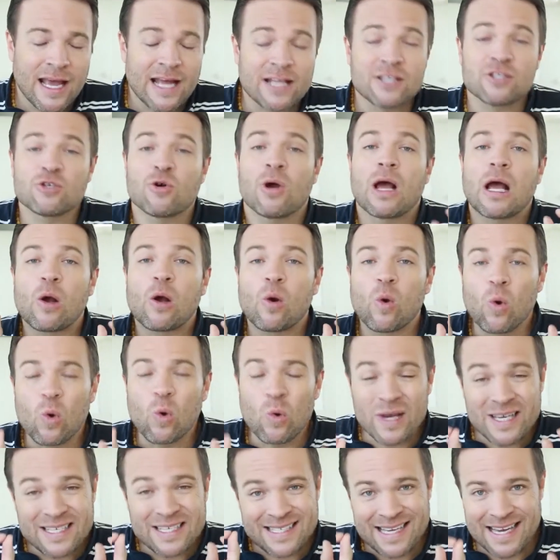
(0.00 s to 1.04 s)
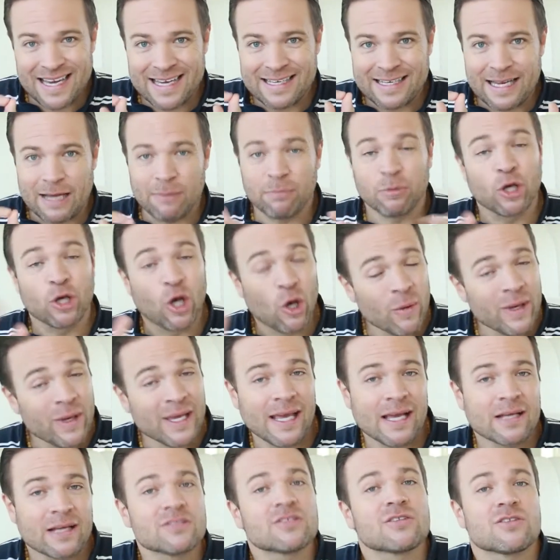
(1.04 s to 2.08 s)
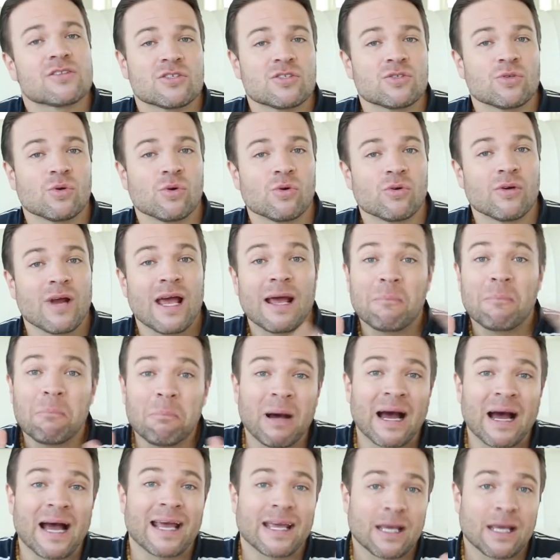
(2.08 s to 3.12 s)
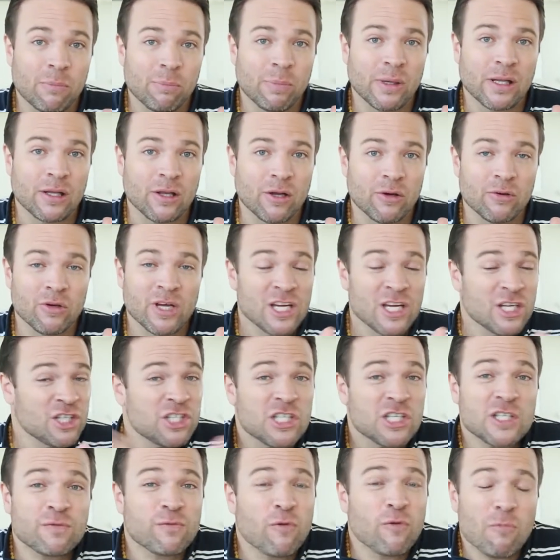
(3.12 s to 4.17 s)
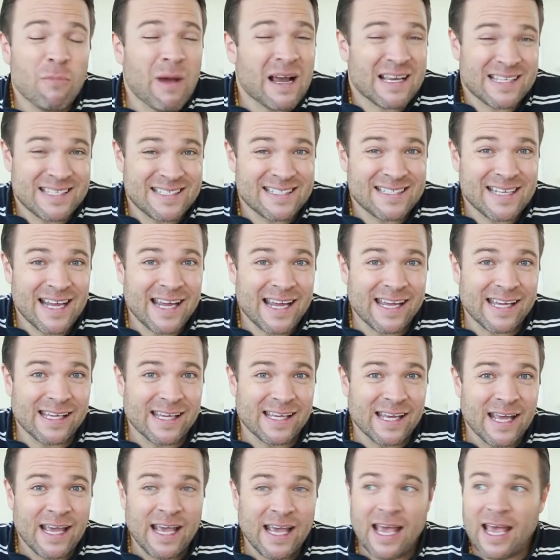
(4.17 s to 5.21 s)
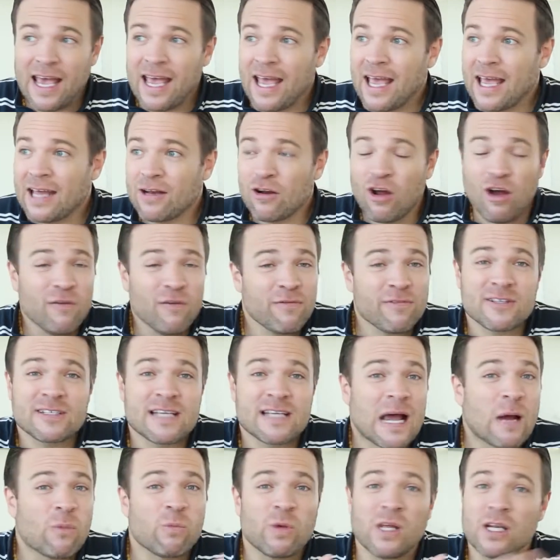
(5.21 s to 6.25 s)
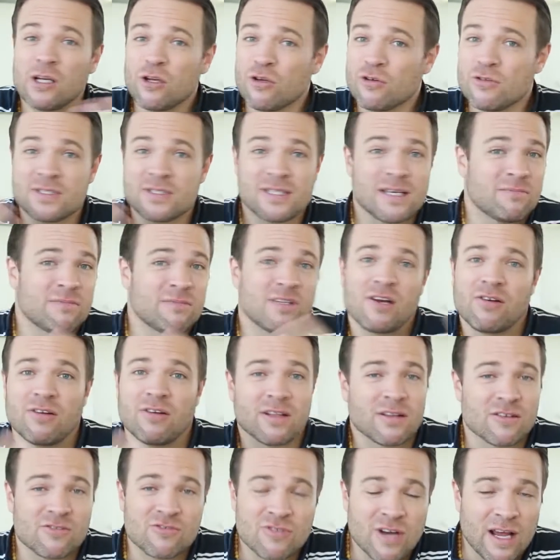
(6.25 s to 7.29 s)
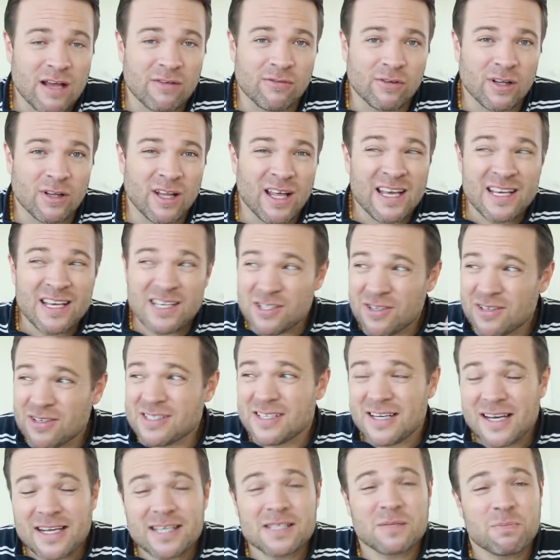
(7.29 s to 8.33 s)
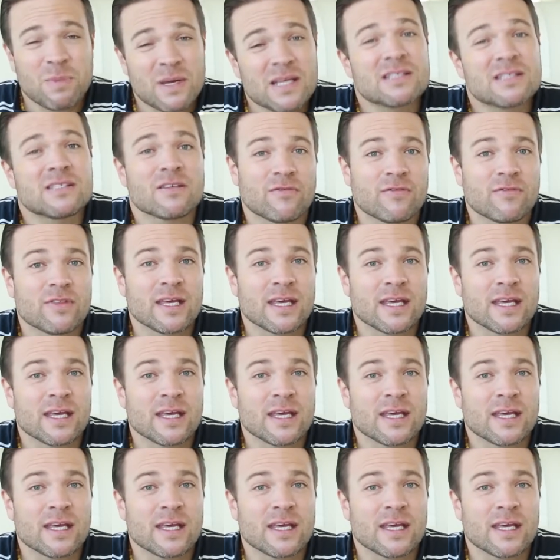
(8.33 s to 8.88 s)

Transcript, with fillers: And so I always end up going out to the store and buying a pillow just for my stay. And half the time we lose them during the travel, so it's an expensive